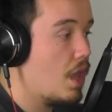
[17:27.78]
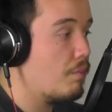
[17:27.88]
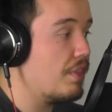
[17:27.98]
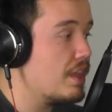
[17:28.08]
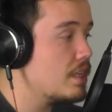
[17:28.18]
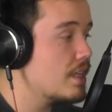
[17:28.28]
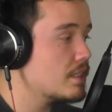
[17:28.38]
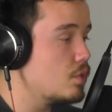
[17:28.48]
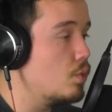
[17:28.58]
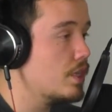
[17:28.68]
But then you get
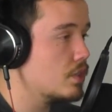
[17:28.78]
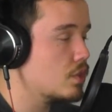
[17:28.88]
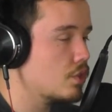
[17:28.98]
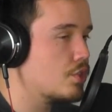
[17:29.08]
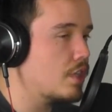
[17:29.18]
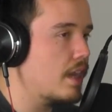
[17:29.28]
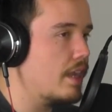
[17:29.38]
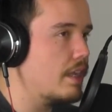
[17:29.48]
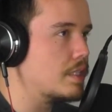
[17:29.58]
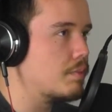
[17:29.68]
to Winter Soldier,
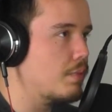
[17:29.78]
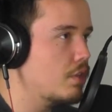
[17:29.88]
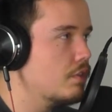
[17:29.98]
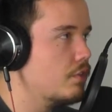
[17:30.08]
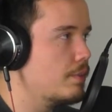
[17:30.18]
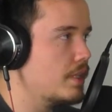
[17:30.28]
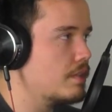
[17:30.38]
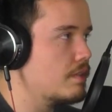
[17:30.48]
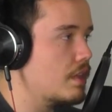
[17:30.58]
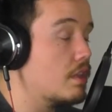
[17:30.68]
and it's beautiful
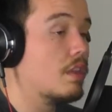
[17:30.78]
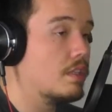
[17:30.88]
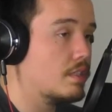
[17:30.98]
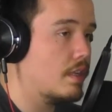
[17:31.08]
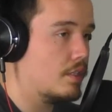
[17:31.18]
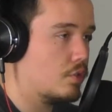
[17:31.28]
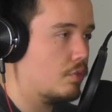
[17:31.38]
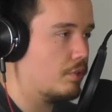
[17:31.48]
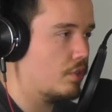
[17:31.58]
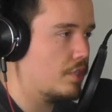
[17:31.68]
because his natural
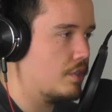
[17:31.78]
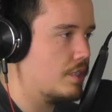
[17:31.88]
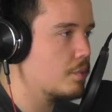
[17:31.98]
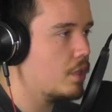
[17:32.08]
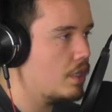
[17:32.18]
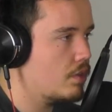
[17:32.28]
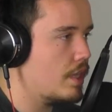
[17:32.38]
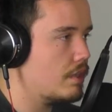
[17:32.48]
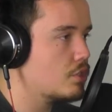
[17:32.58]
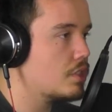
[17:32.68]
progression is, well,
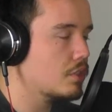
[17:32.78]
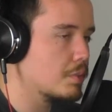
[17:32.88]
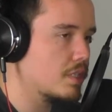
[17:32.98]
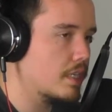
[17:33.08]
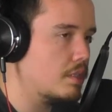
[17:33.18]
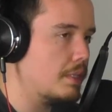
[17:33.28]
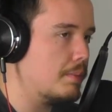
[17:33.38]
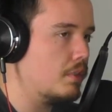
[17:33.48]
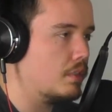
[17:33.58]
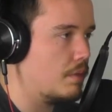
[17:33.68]
okay, S.H.I.E.L.D.'s protecting
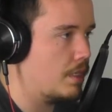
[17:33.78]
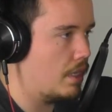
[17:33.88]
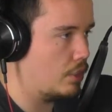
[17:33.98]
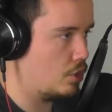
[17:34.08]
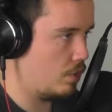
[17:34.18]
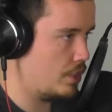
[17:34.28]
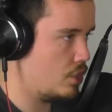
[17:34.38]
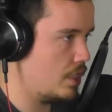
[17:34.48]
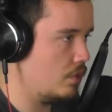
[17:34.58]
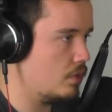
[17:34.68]
people. Let me join
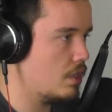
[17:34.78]
S.H.I.E.L.D.